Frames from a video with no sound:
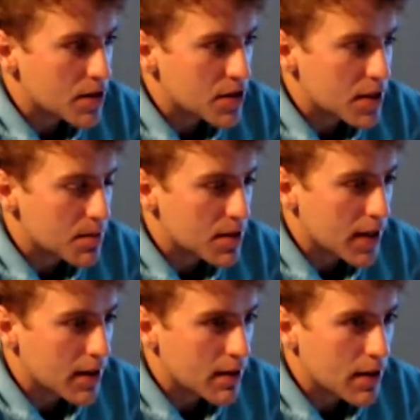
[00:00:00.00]
It just seems
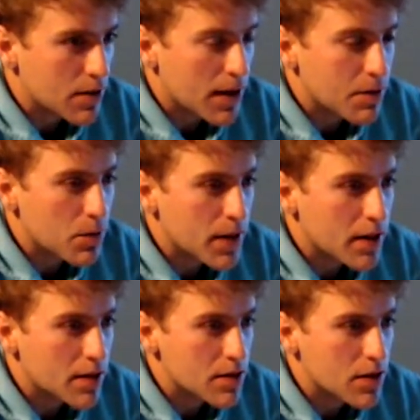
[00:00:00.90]
like every
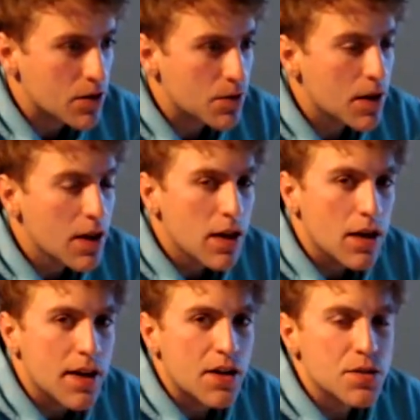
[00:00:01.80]
week there's a new
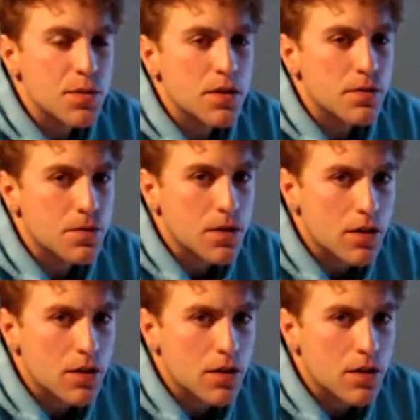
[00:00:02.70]
announcement of